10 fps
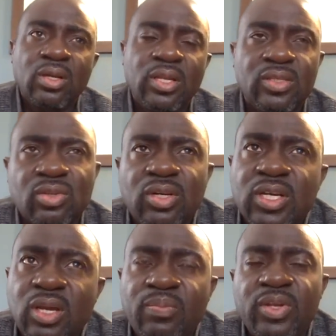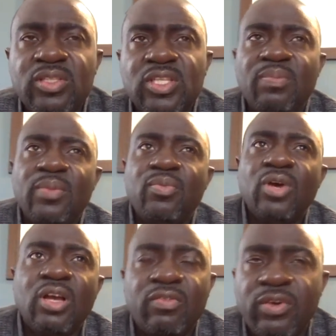There's other companies that people
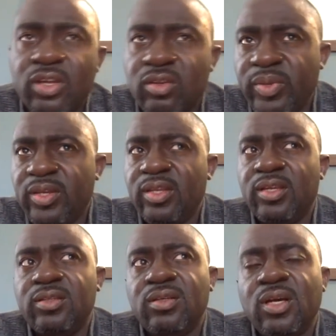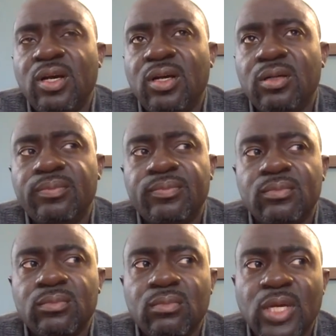have recommended,
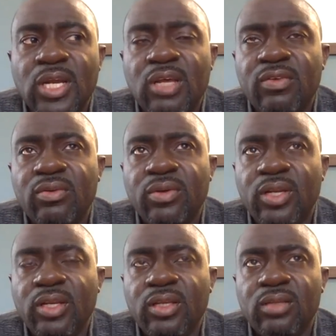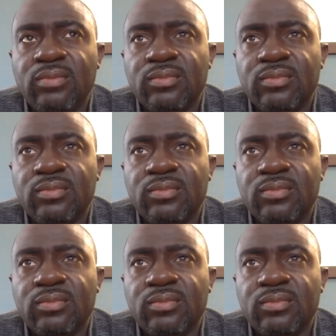but I haven't really,